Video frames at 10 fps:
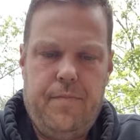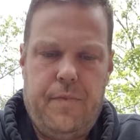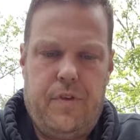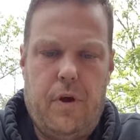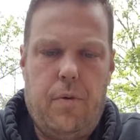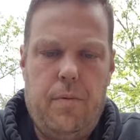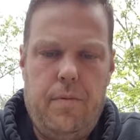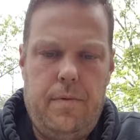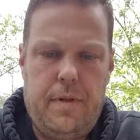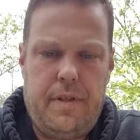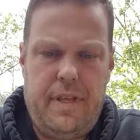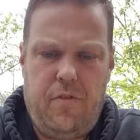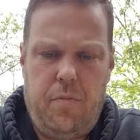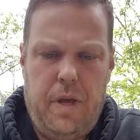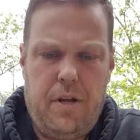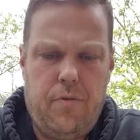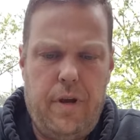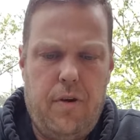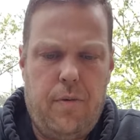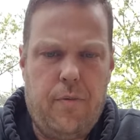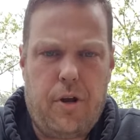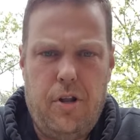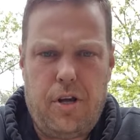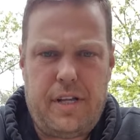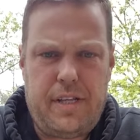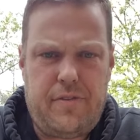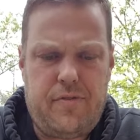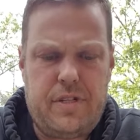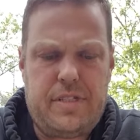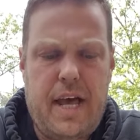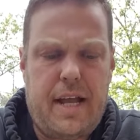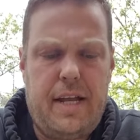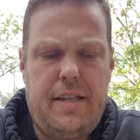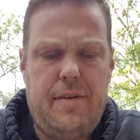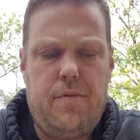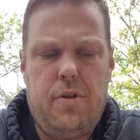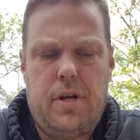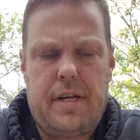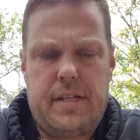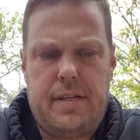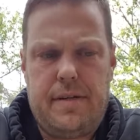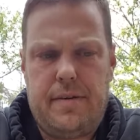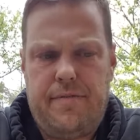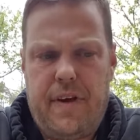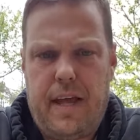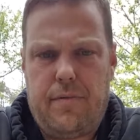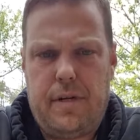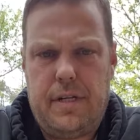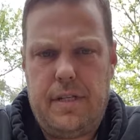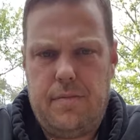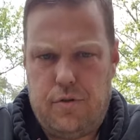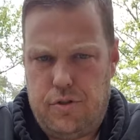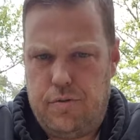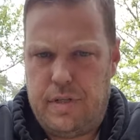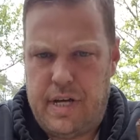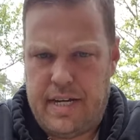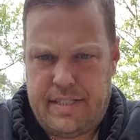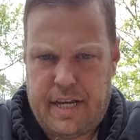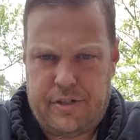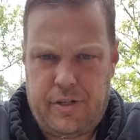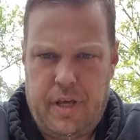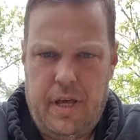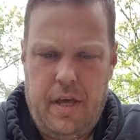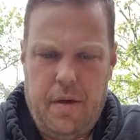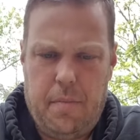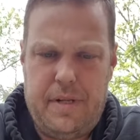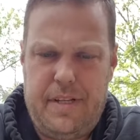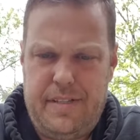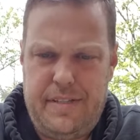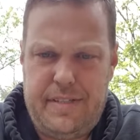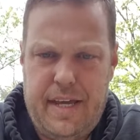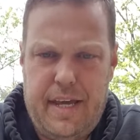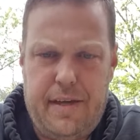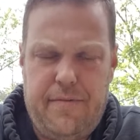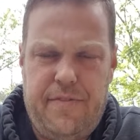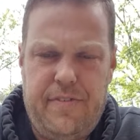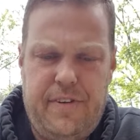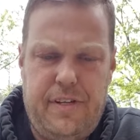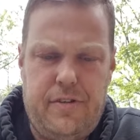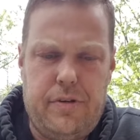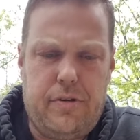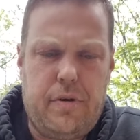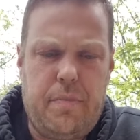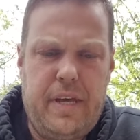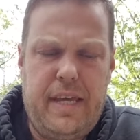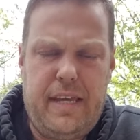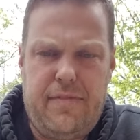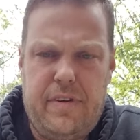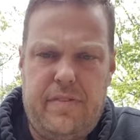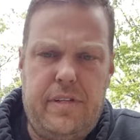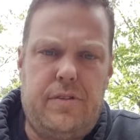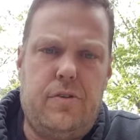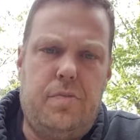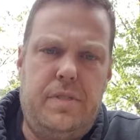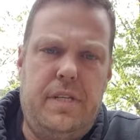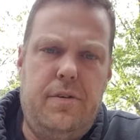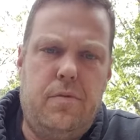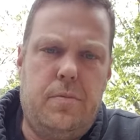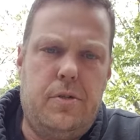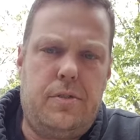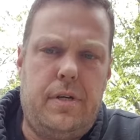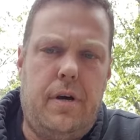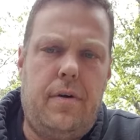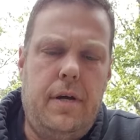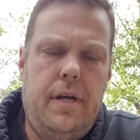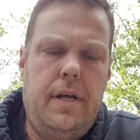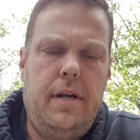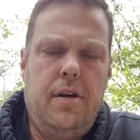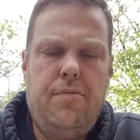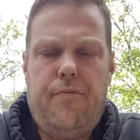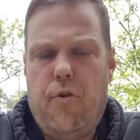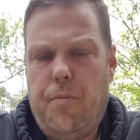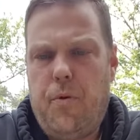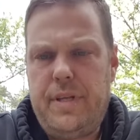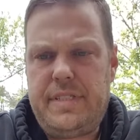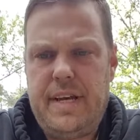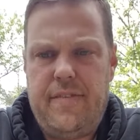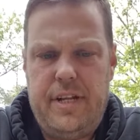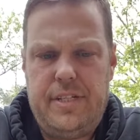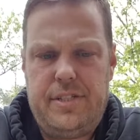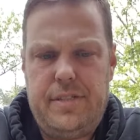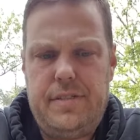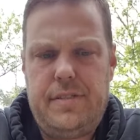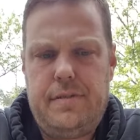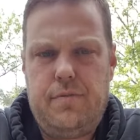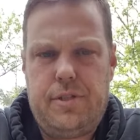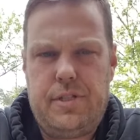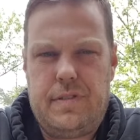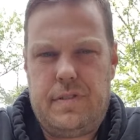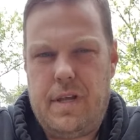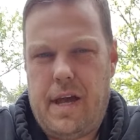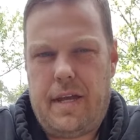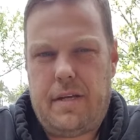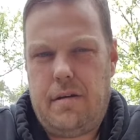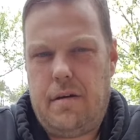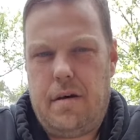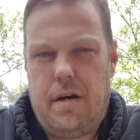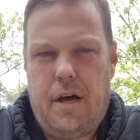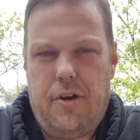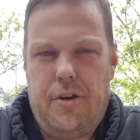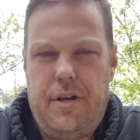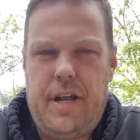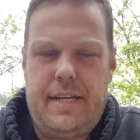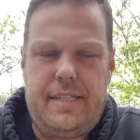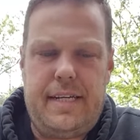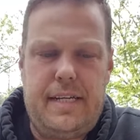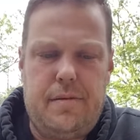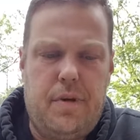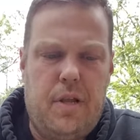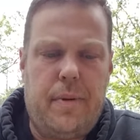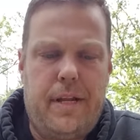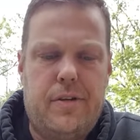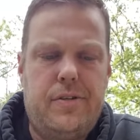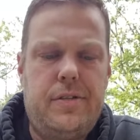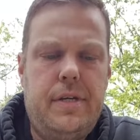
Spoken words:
So, this being a real one, we're going to look at this for a second, and then we'll look at the fake one, and then we'll do a dissection. But this is a 52, a Behike 52, Petite Robusto, 4.7 inches, which is like 119 millimeters.